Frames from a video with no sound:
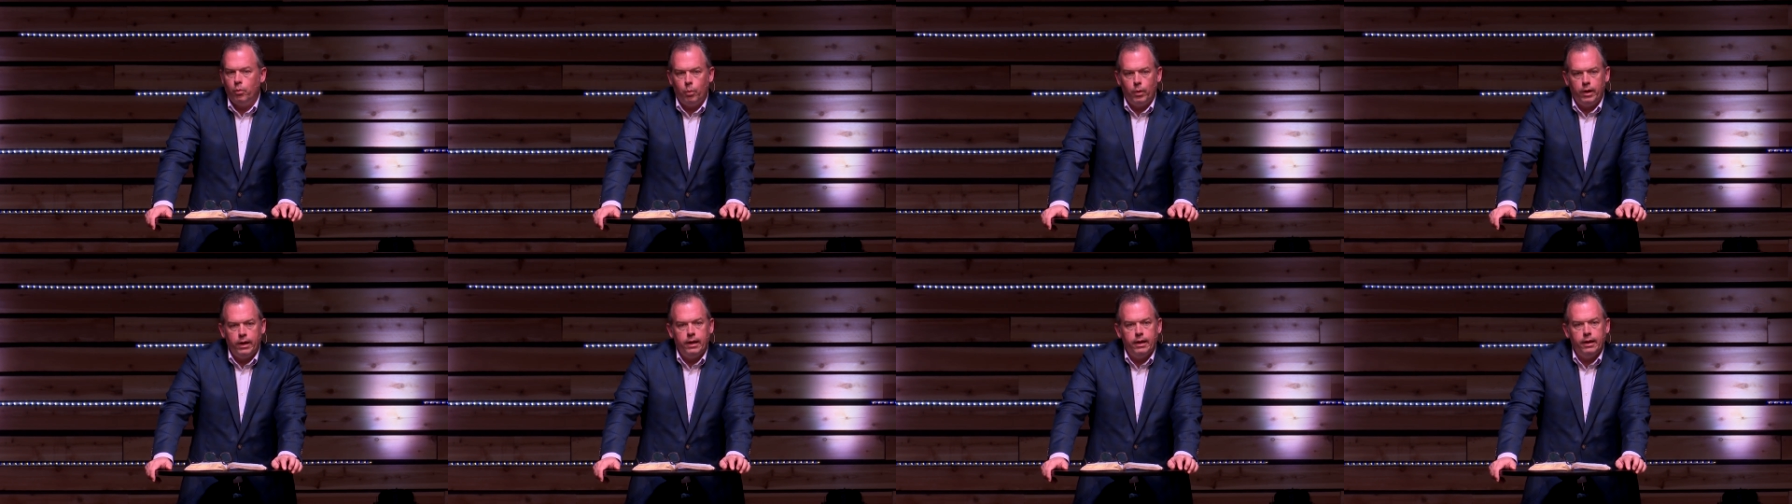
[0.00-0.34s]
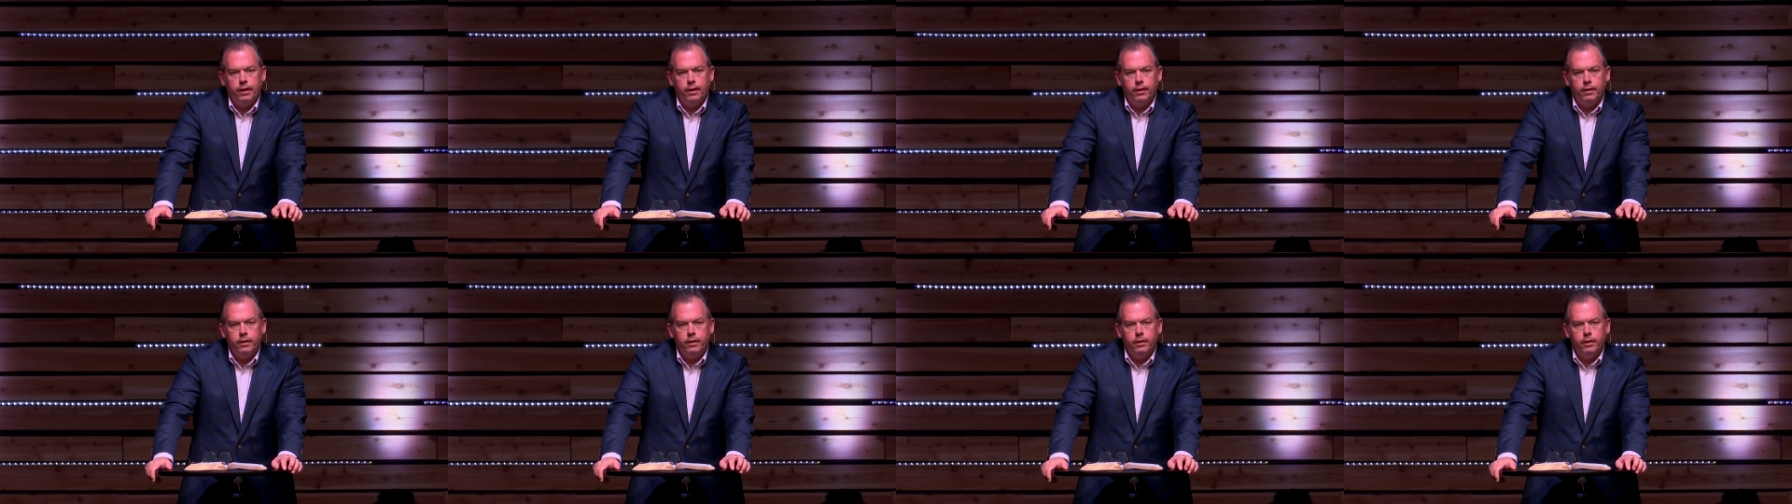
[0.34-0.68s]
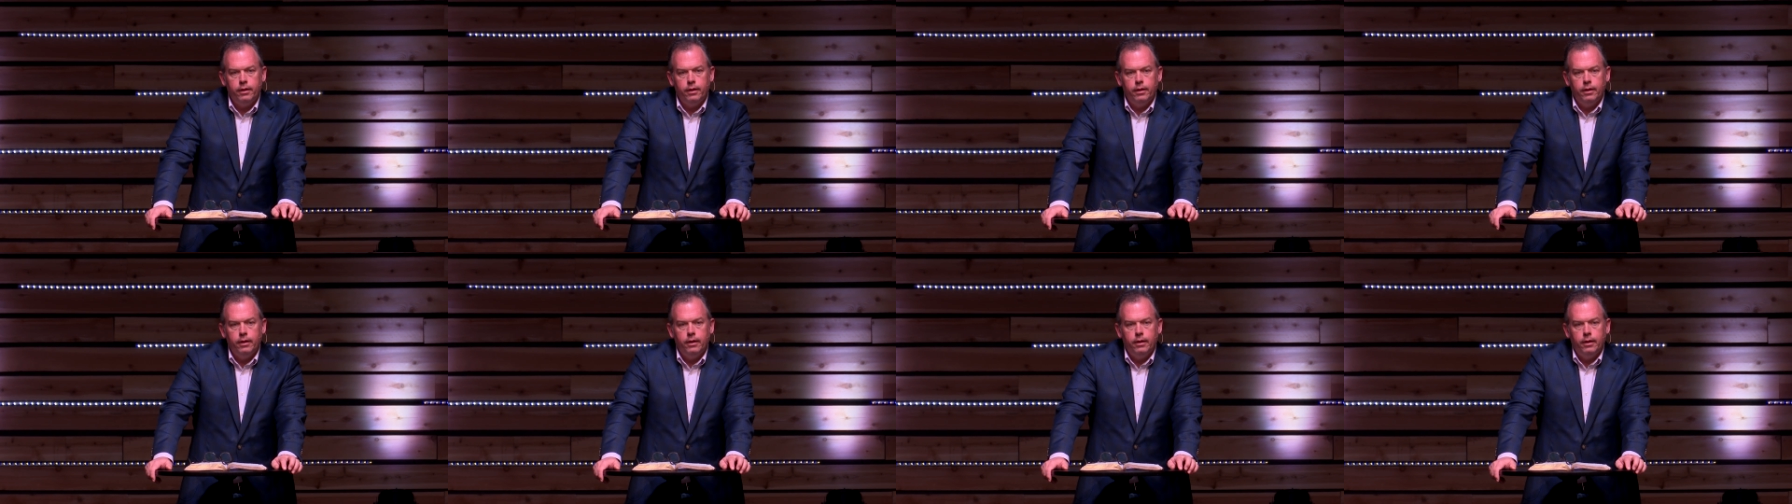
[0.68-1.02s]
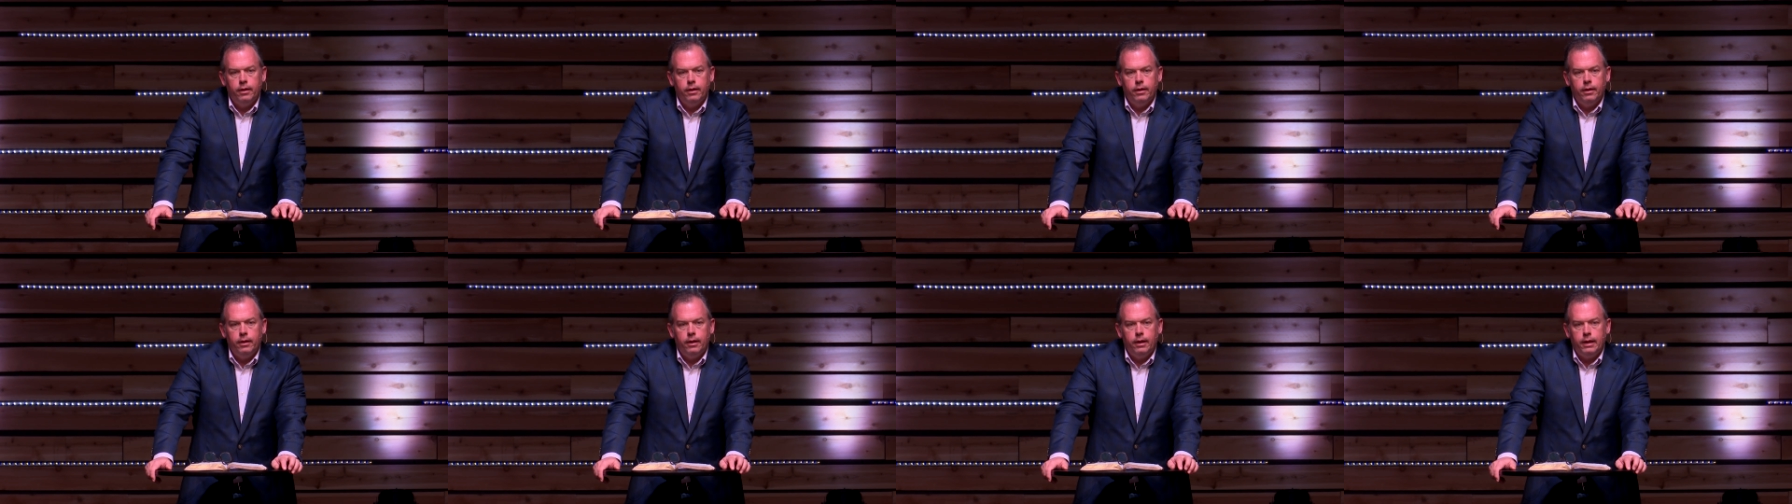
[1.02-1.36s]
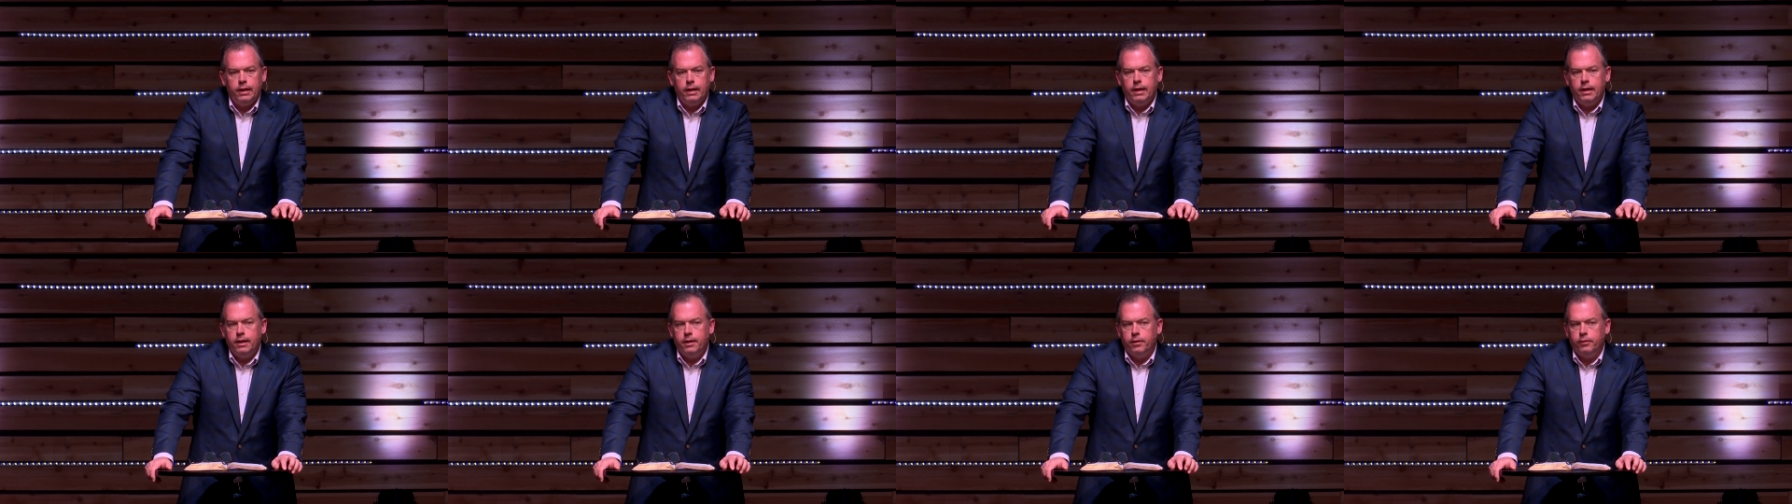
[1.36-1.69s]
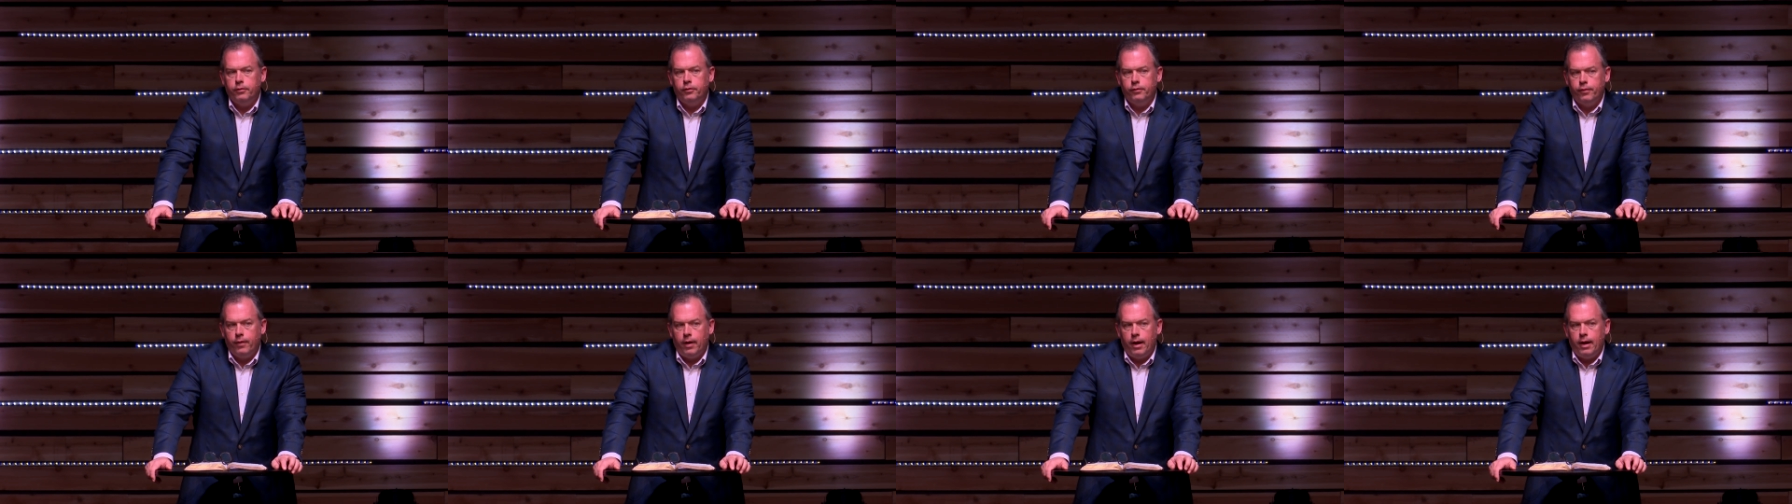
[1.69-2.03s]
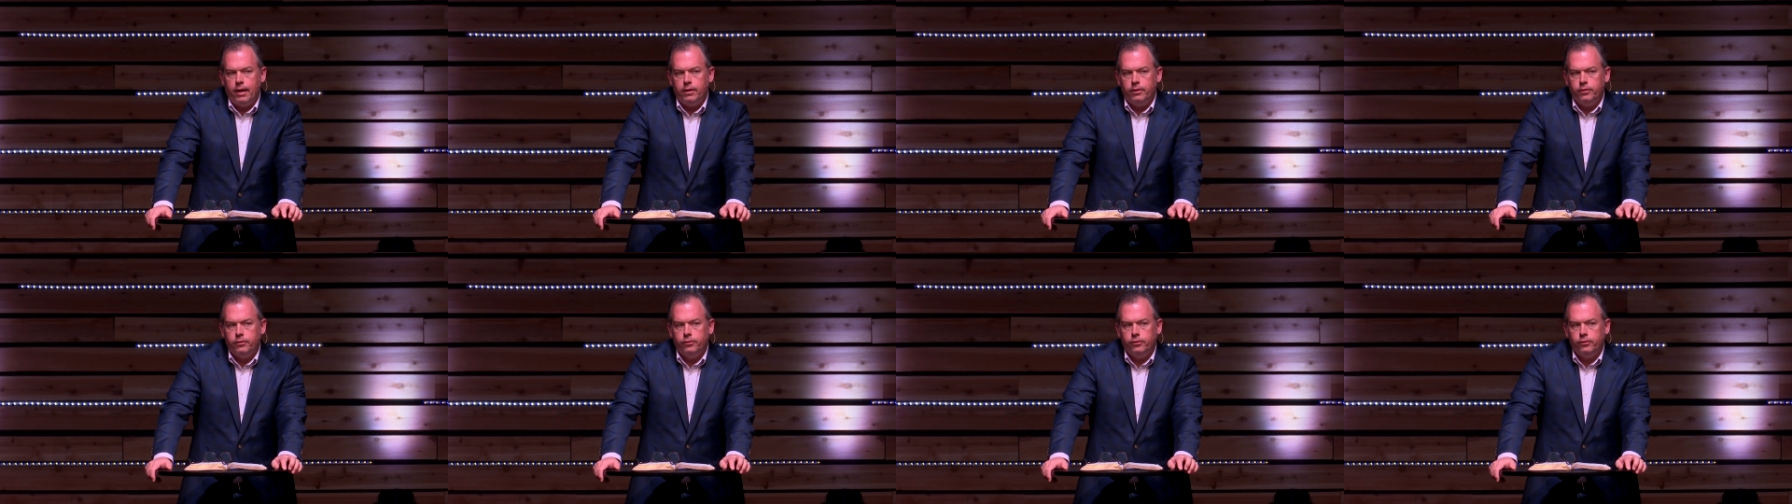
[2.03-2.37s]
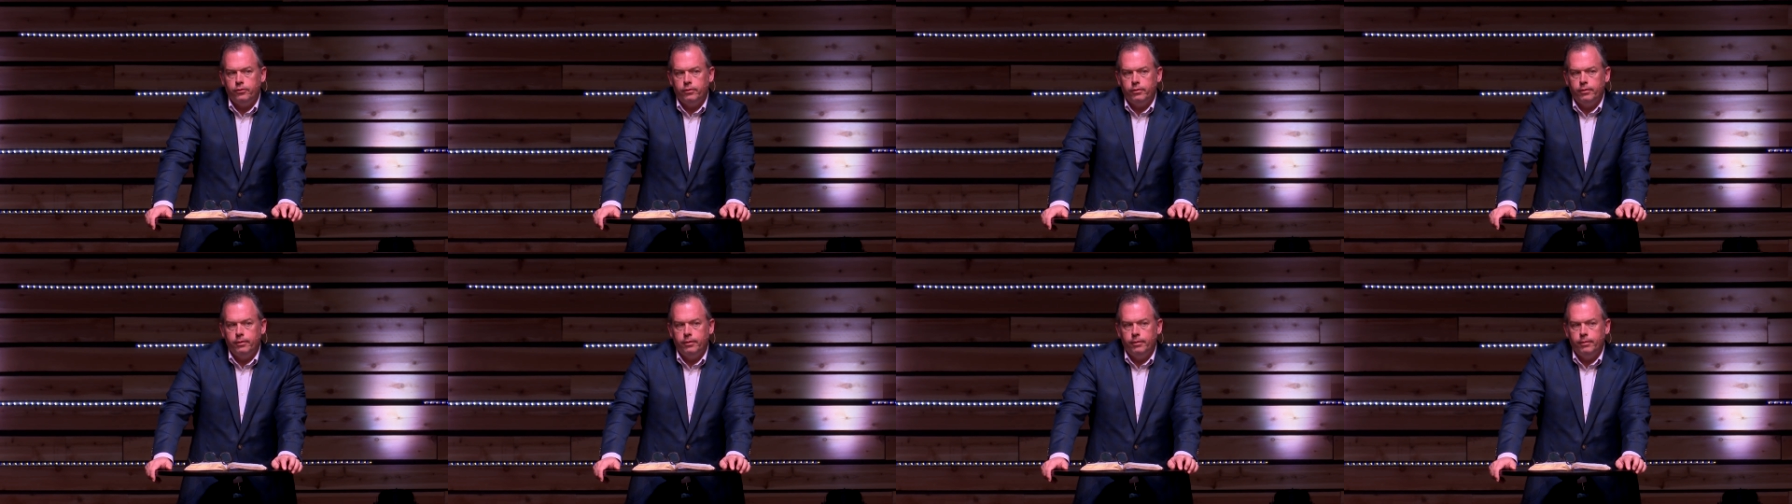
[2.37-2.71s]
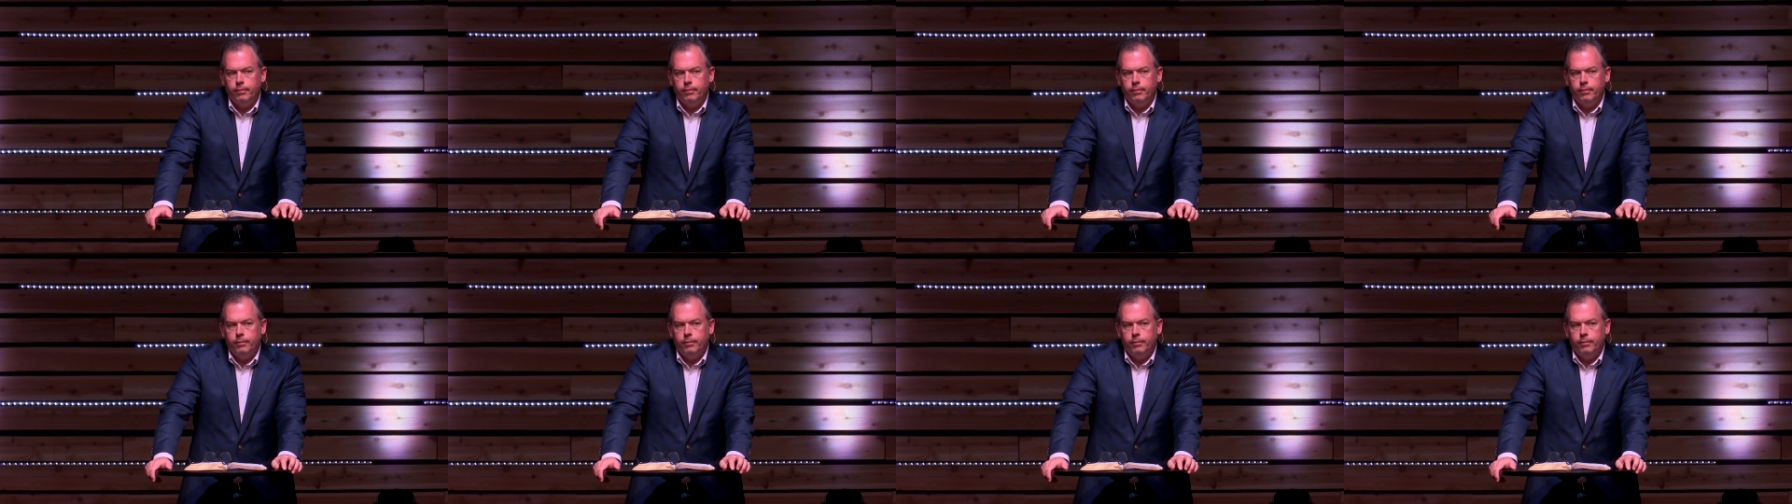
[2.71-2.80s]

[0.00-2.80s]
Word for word: wind, he hid his face.